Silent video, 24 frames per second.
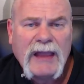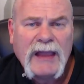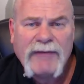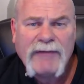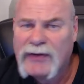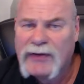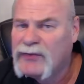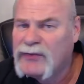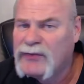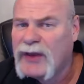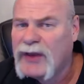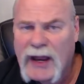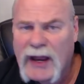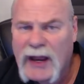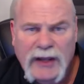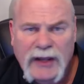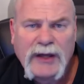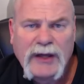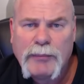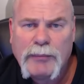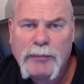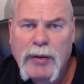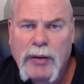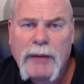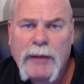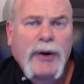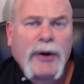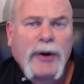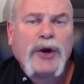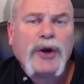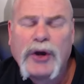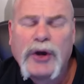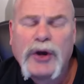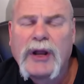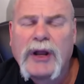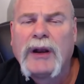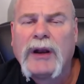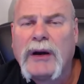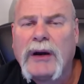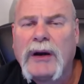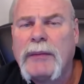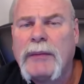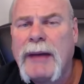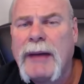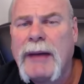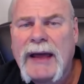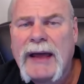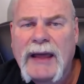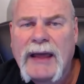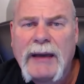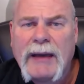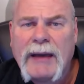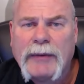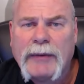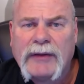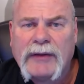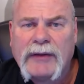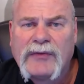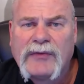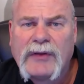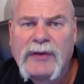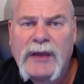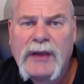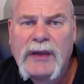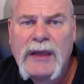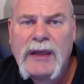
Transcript: If he's not a good plumber, you're going to learn bad habits.